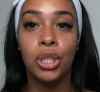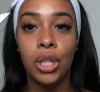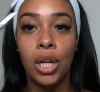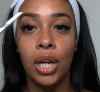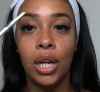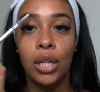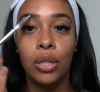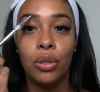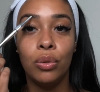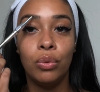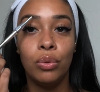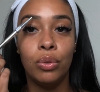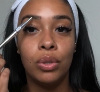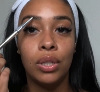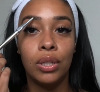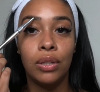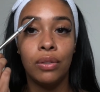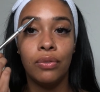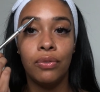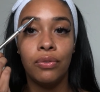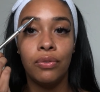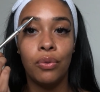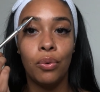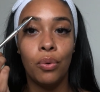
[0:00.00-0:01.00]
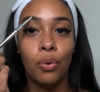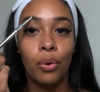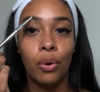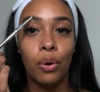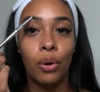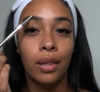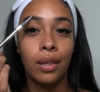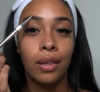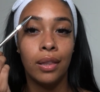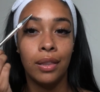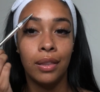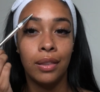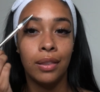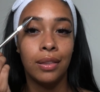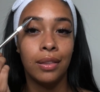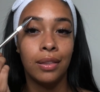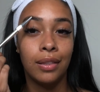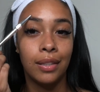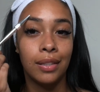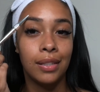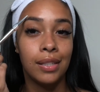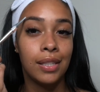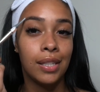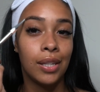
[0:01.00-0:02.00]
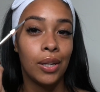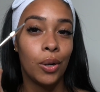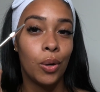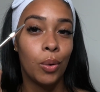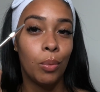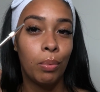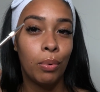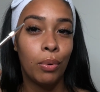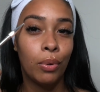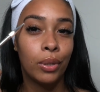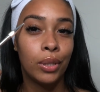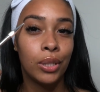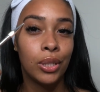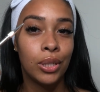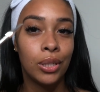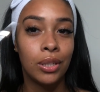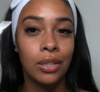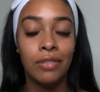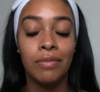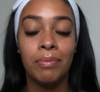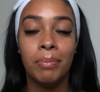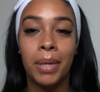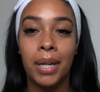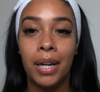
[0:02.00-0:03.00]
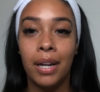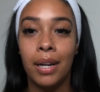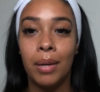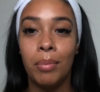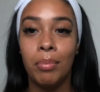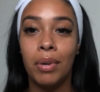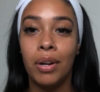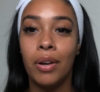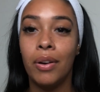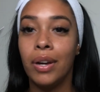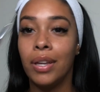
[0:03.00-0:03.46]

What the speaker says: I use it for the tail portion of my eyebrow,